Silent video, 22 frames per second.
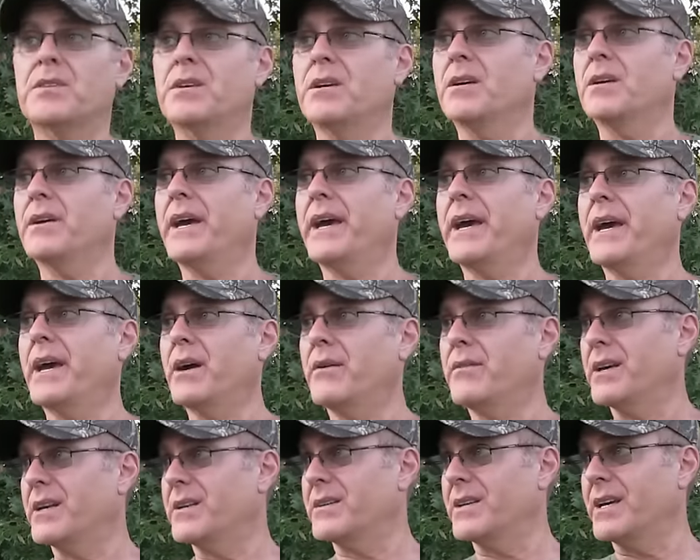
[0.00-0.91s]
here have,
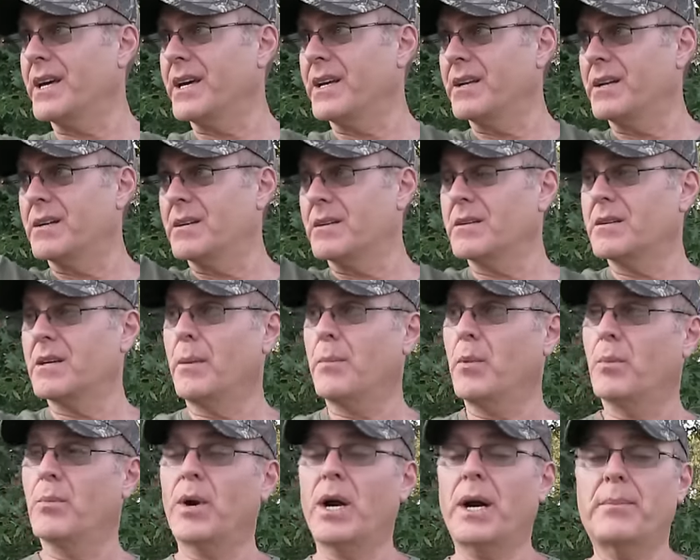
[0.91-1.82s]
and, and a
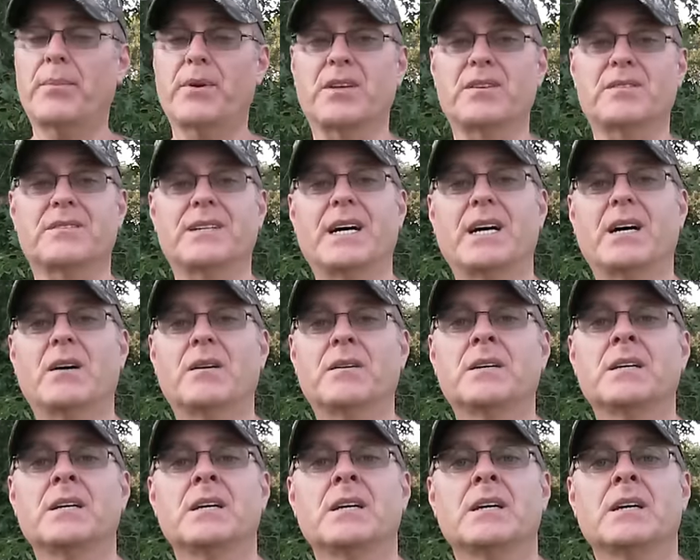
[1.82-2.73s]
couple properties down,
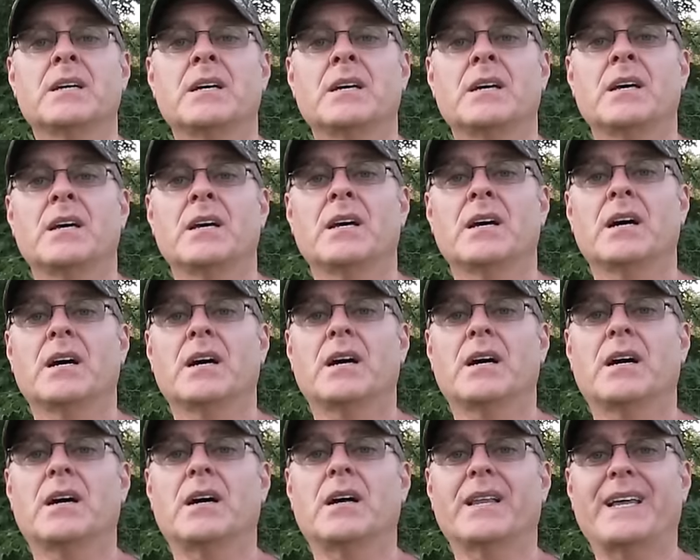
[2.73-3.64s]

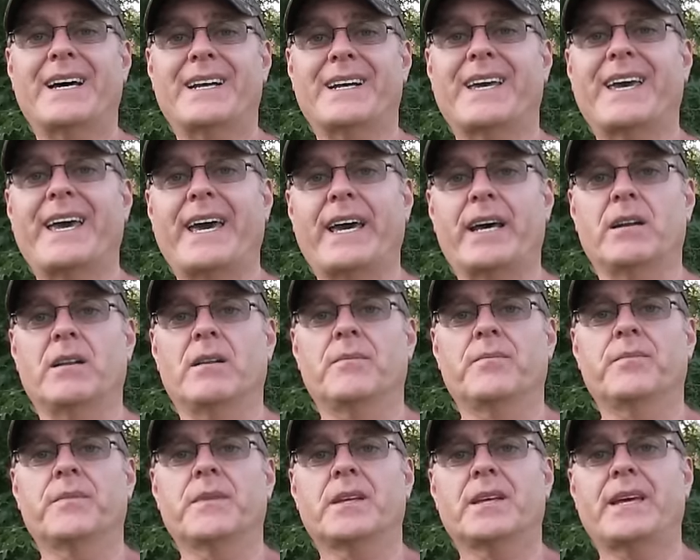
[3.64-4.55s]
uh, a lot of cattle,
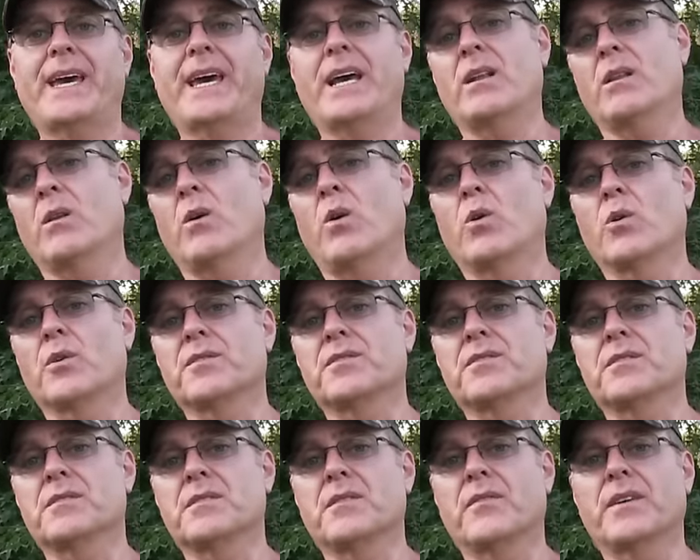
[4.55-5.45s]
cattle and
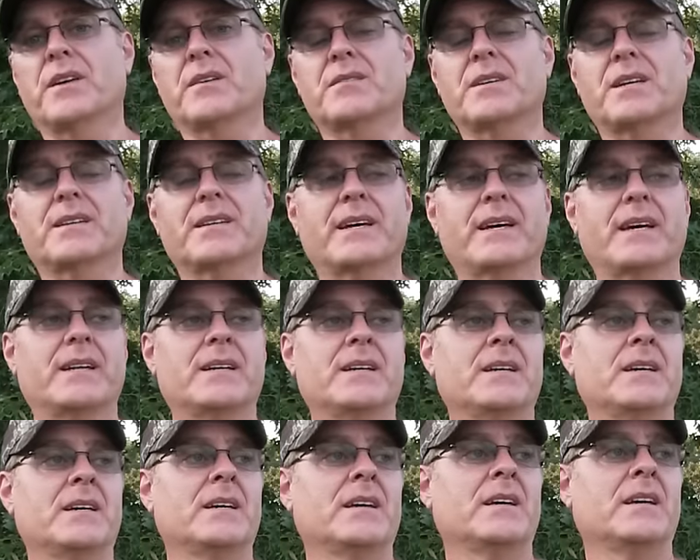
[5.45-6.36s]
horses and things like that.
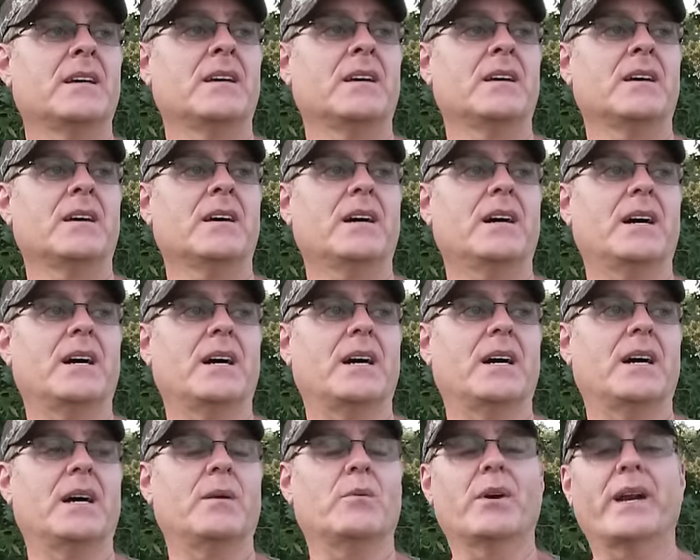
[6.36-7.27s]

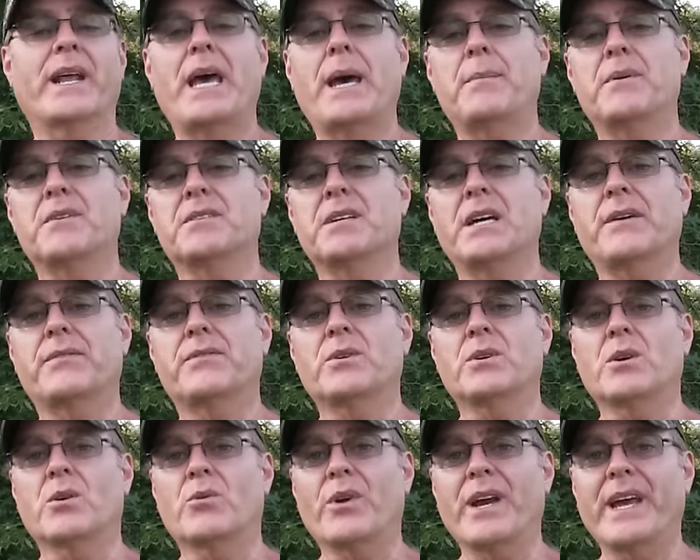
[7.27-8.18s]
Uh, and what happens
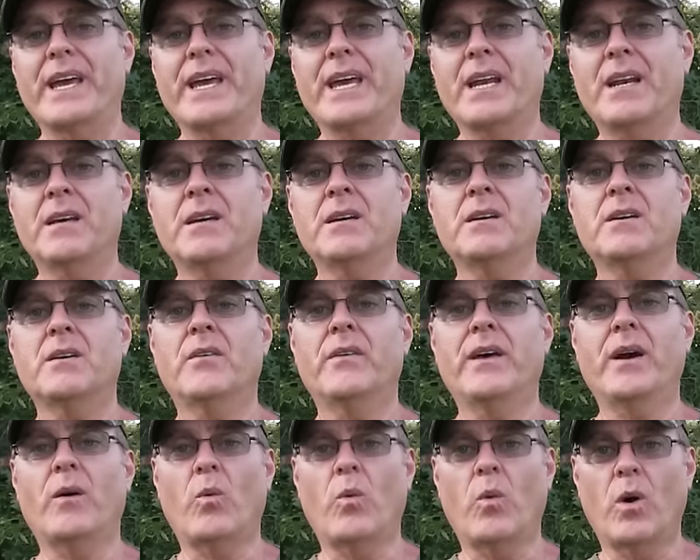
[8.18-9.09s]
after a rain,
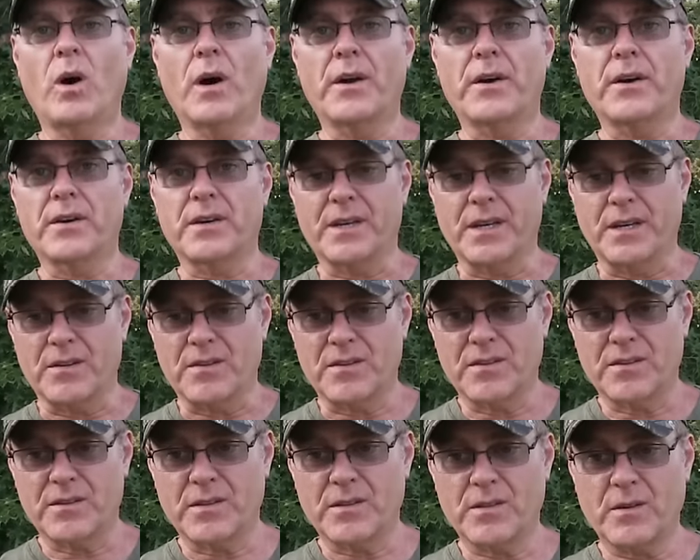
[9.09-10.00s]
that water gets
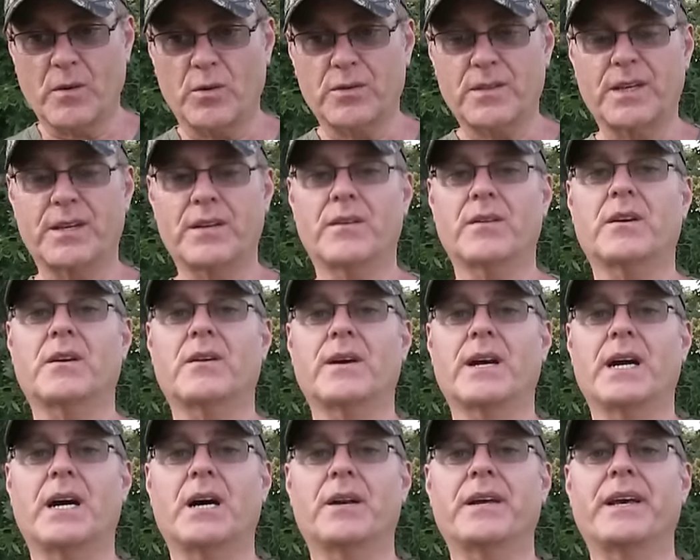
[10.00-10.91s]
soaked into the
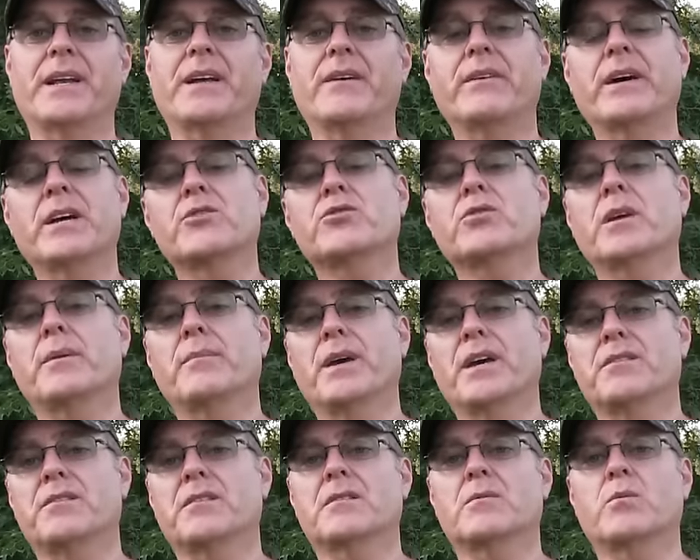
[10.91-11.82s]
ground and eventually
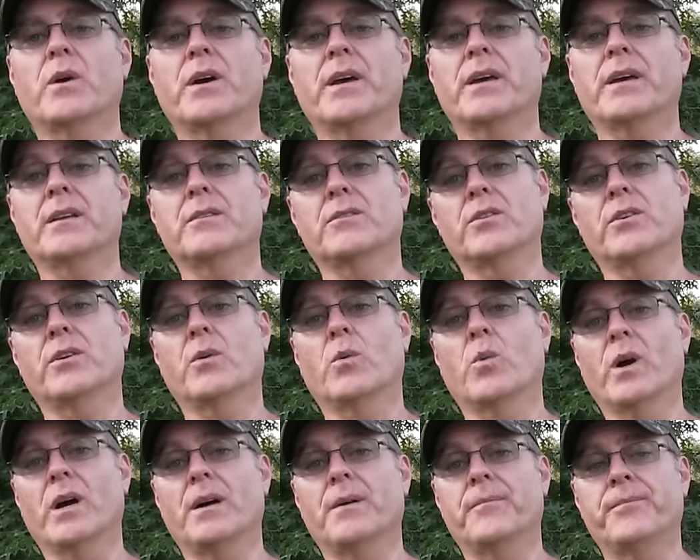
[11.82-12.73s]
makes its way into your
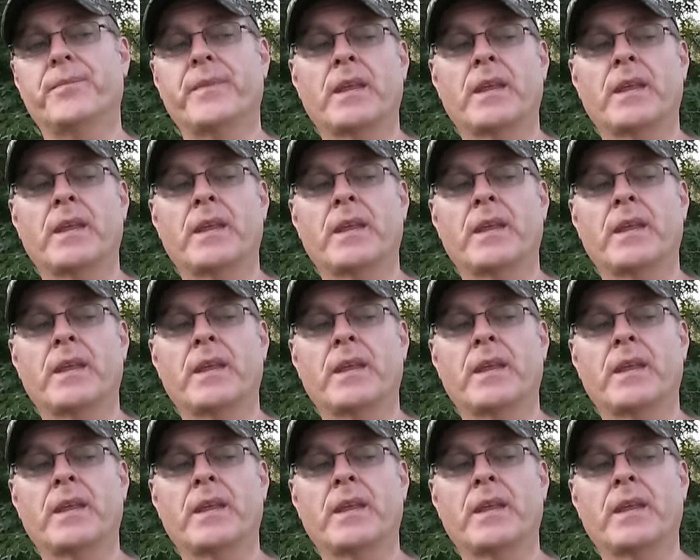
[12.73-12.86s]
well.